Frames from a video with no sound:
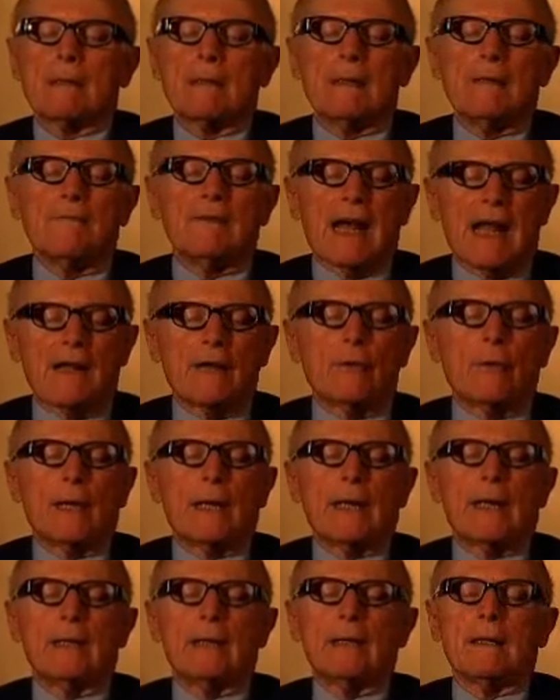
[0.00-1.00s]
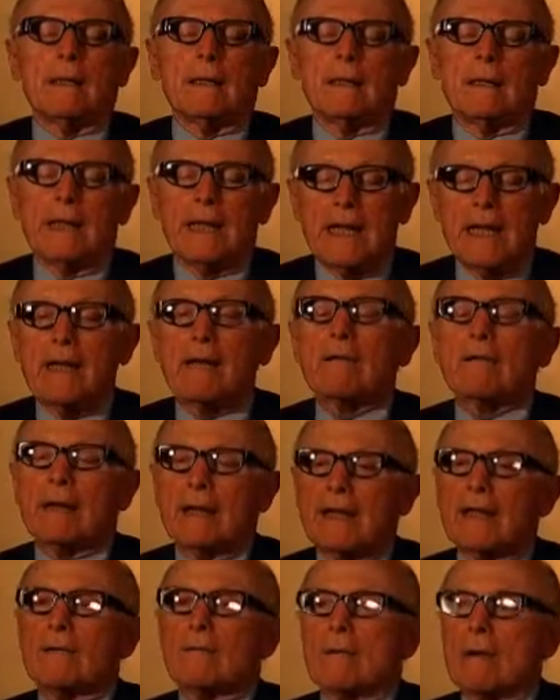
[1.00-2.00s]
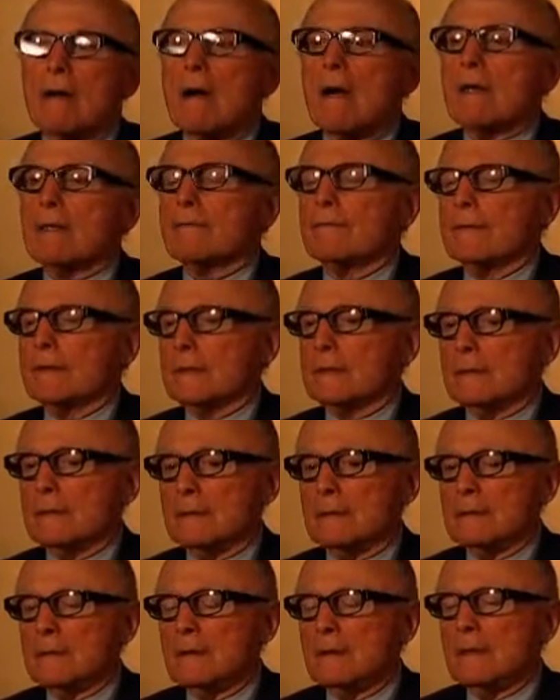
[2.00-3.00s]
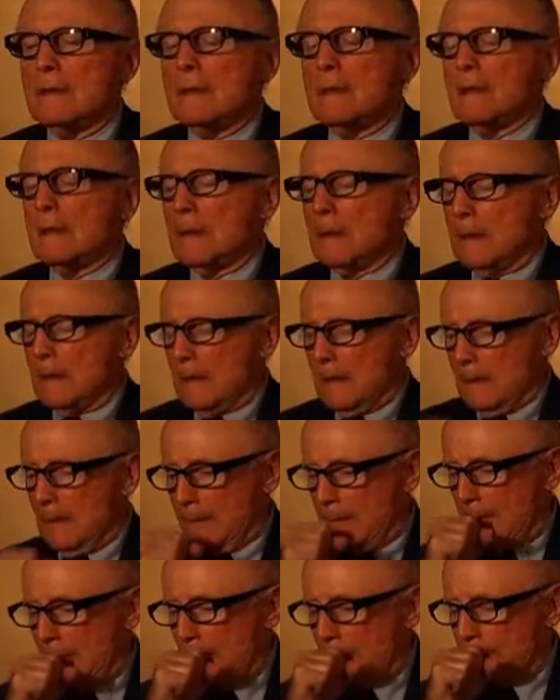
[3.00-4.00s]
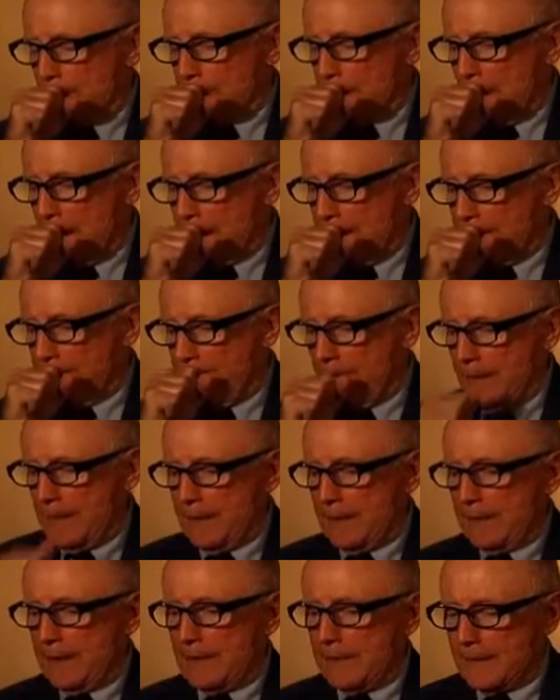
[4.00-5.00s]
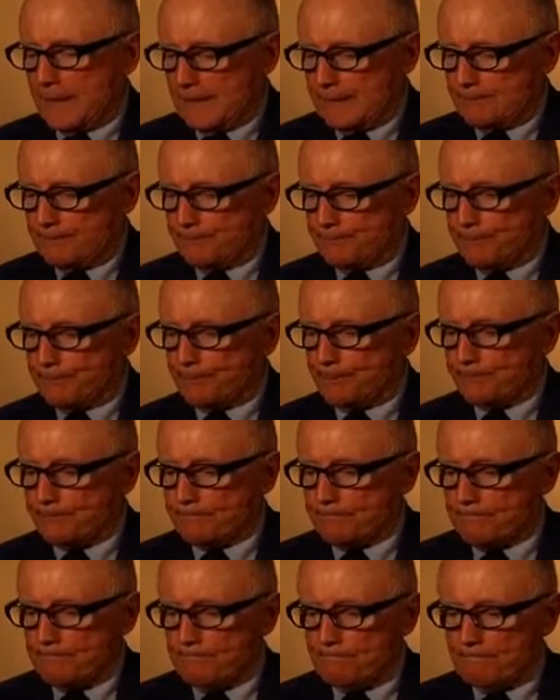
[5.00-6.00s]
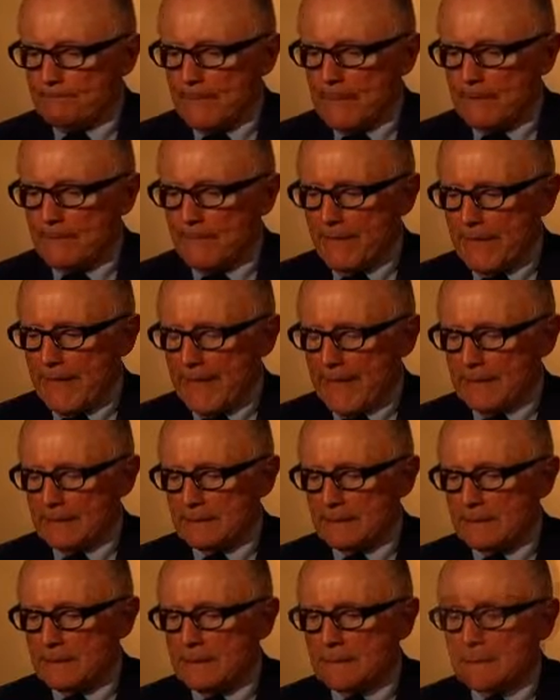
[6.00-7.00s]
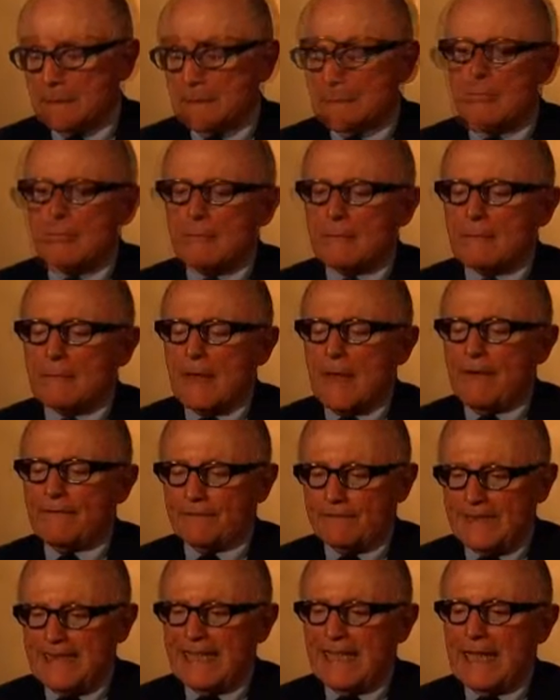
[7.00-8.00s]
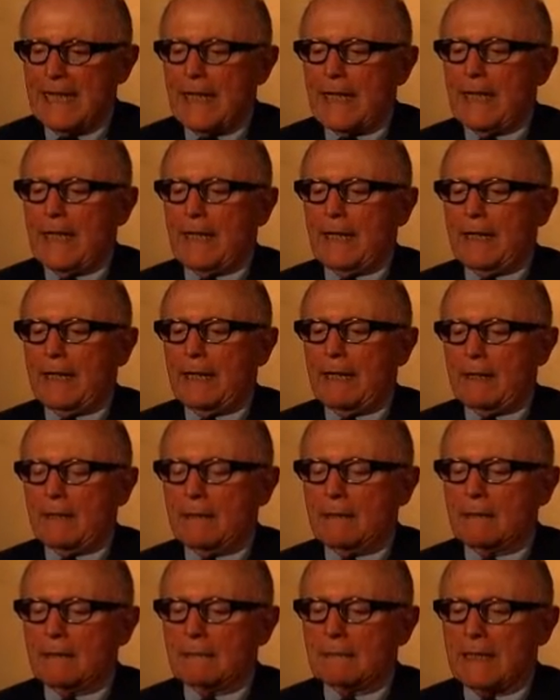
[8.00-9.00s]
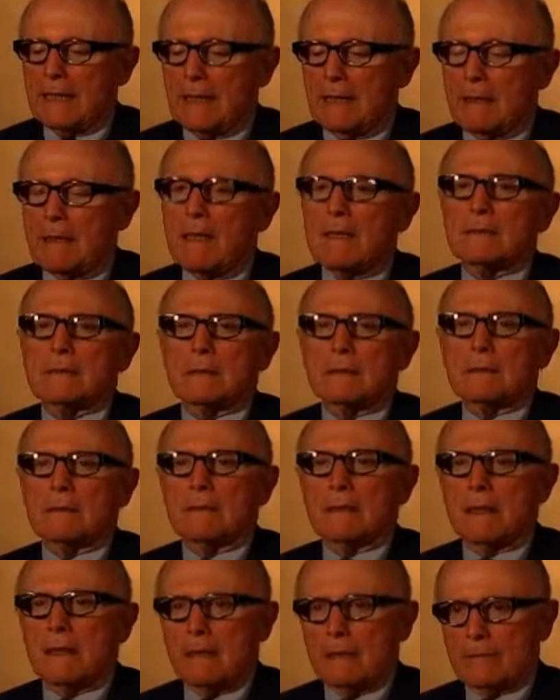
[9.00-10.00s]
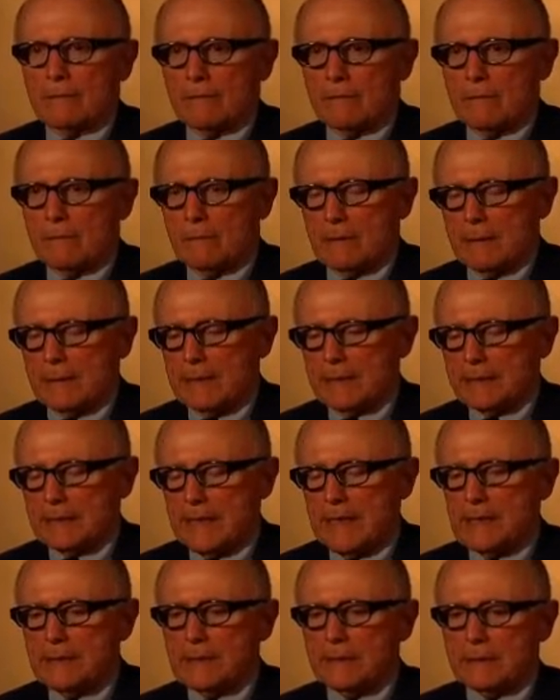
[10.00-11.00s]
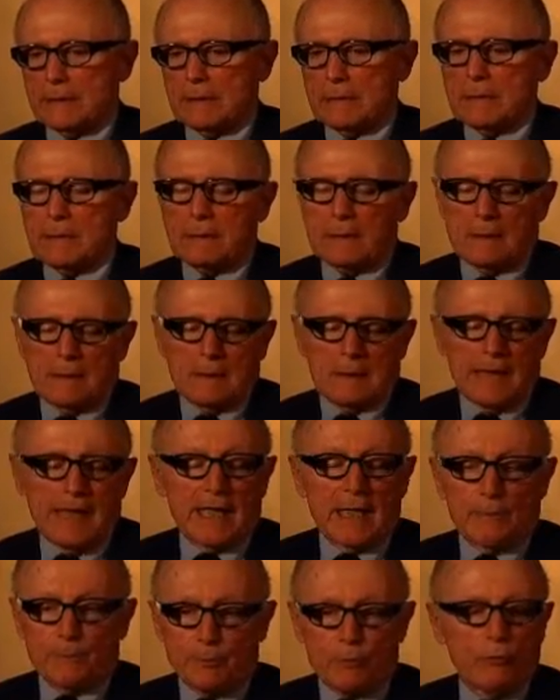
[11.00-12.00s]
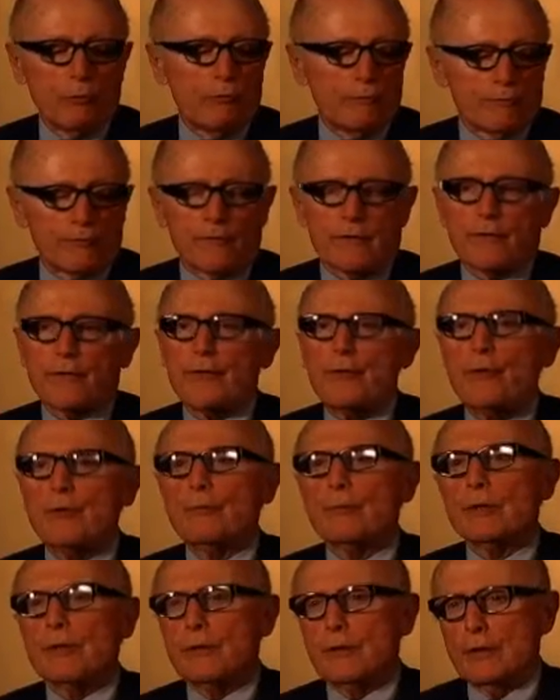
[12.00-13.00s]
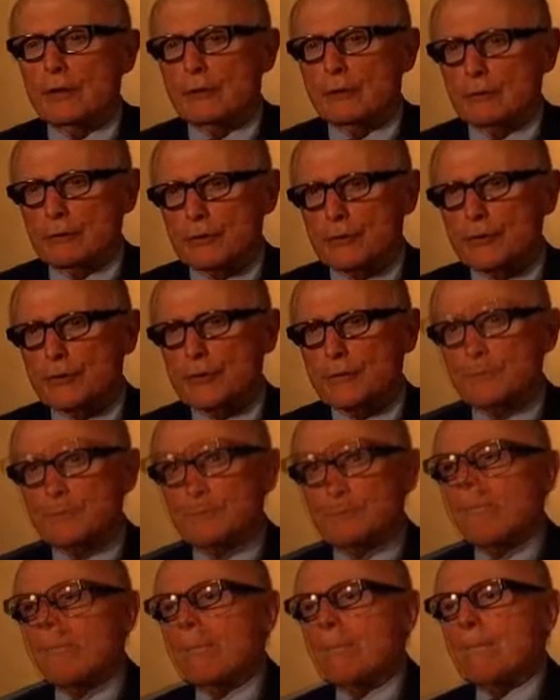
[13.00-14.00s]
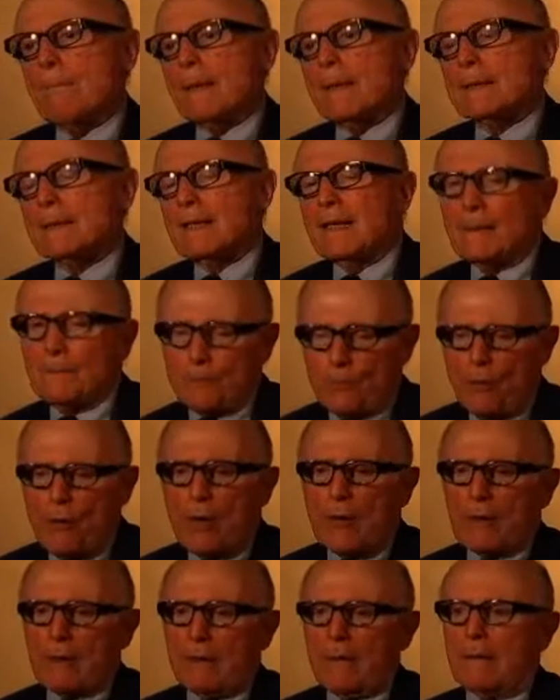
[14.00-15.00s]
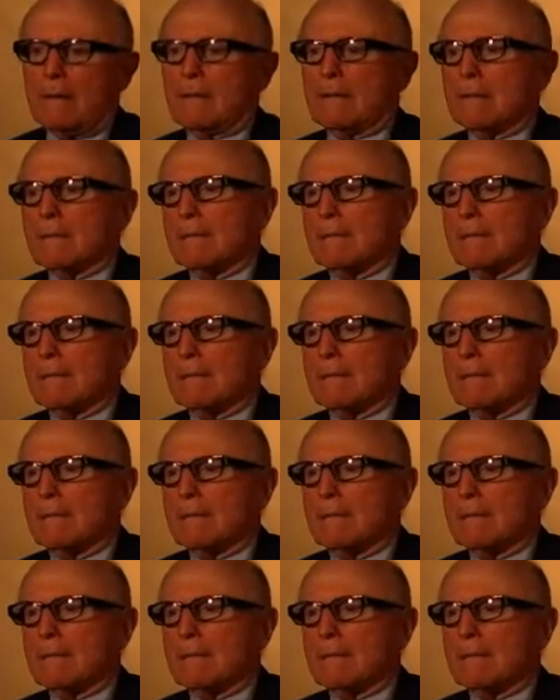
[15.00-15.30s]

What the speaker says: evaluated here in Rockville by the then FDA Radiological Health Organization and approved for human use. But the important